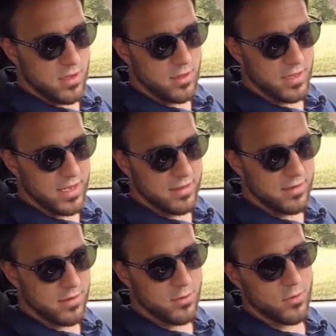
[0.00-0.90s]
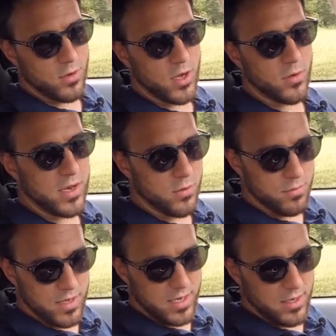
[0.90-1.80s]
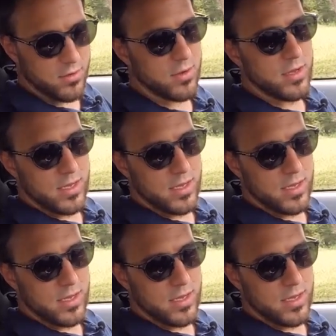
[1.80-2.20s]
Click it to go into a menu.